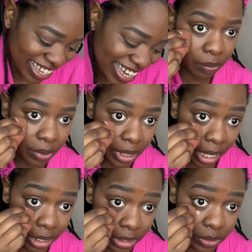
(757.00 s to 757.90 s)
But yeah,
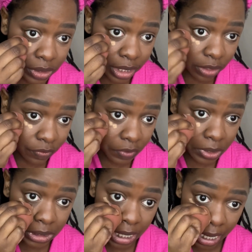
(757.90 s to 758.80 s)
this was like the
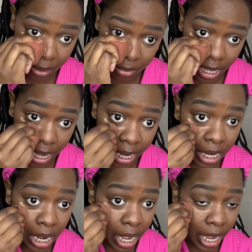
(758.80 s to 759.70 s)
first time
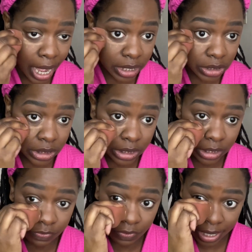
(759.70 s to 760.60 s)
that I
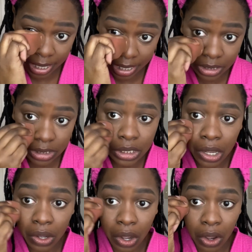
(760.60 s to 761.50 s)
actually financed
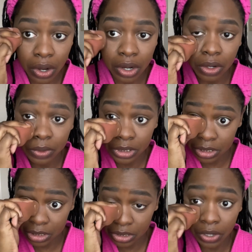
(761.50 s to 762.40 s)
a car, which
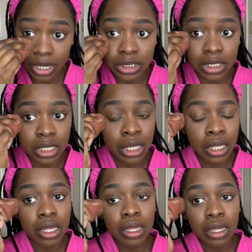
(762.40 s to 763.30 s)
is crazy
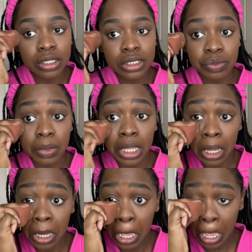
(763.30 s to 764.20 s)
to
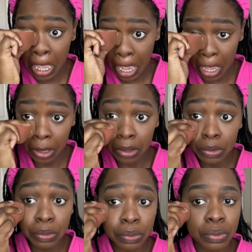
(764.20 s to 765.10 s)
me.
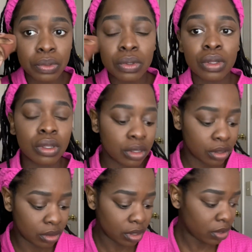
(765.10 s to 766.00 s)
Ooh.
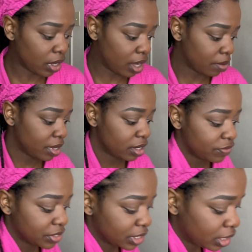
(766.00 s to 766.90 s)
Oh yeah, I'm not
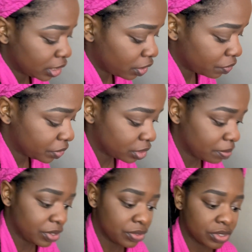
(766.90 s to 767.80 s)
even telling y'all what
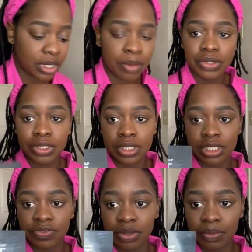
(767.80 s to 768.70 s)
I'm using. I'm using
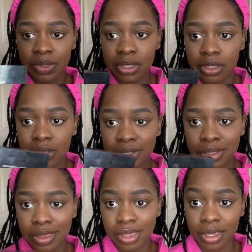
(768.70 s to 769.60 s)
this Fit Me
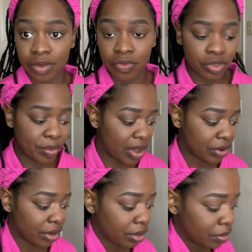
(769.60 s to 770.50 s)
thing for the
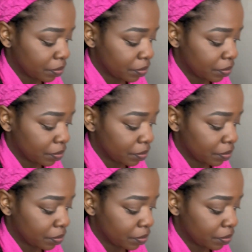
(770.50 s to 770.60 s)
powder.